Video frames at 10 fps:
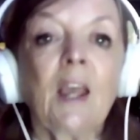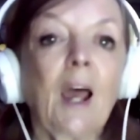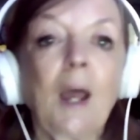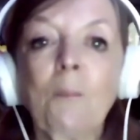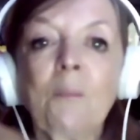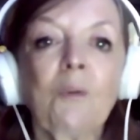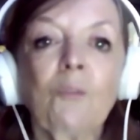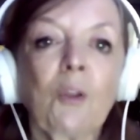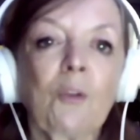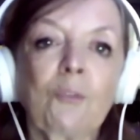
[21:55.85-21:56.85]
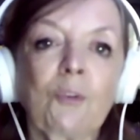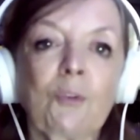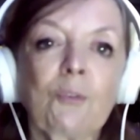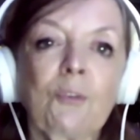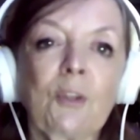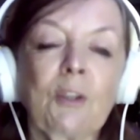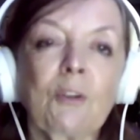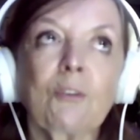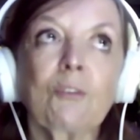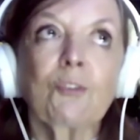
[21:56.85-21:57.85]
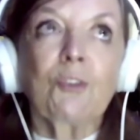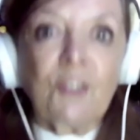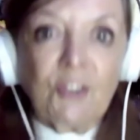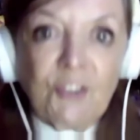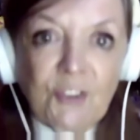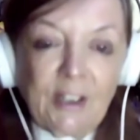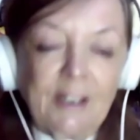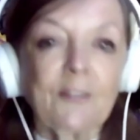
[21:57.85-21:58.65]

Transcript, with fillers: um, the, the traditionally